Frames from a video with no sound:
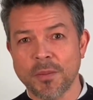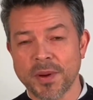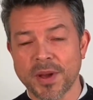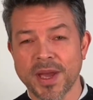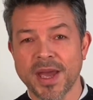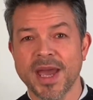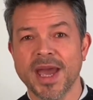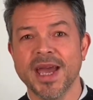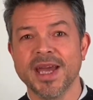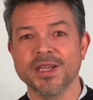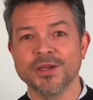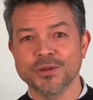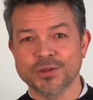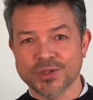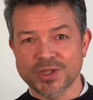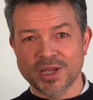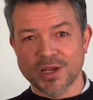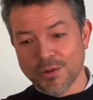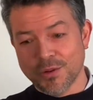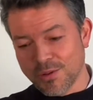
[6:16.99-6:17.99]
and you'll see a
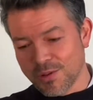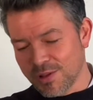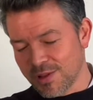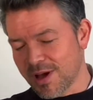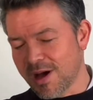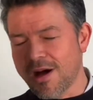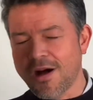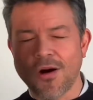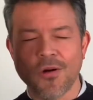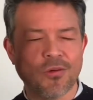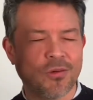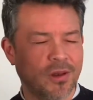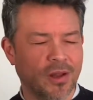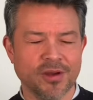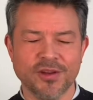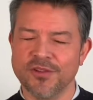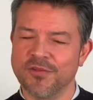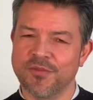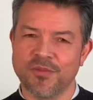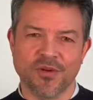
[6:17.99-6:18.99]
whole load of
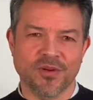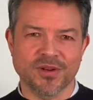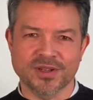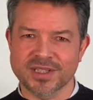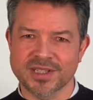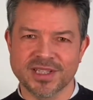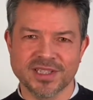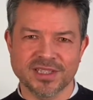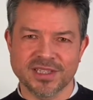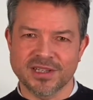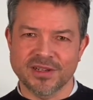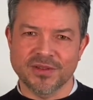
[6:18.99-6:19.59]
products listed on there,